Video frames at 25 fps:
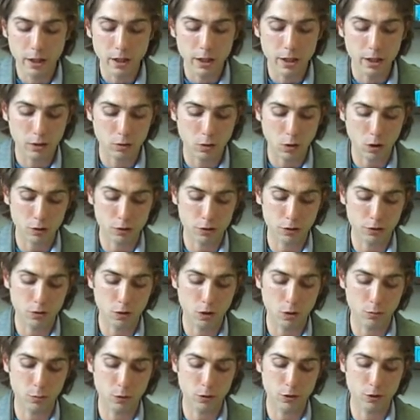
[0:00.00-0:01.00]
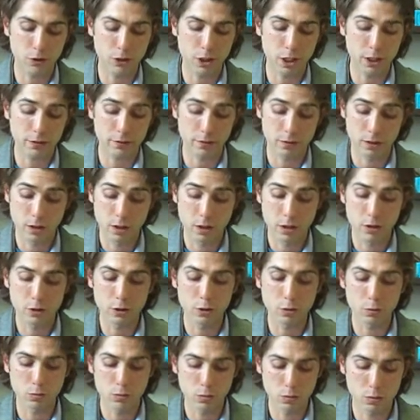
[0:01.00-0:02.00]
He crossed his arms on his chest.
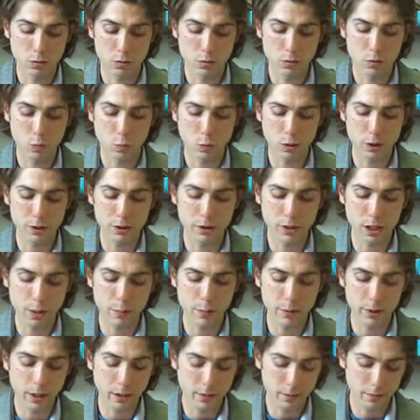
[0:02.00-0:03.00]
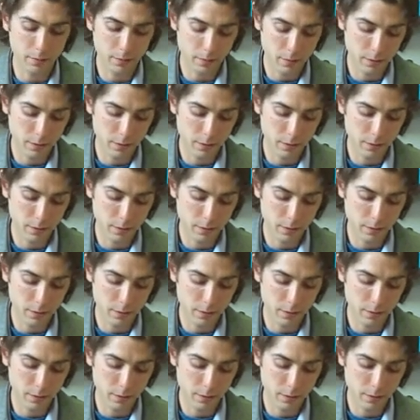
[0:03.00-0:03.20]
You. What is your name again?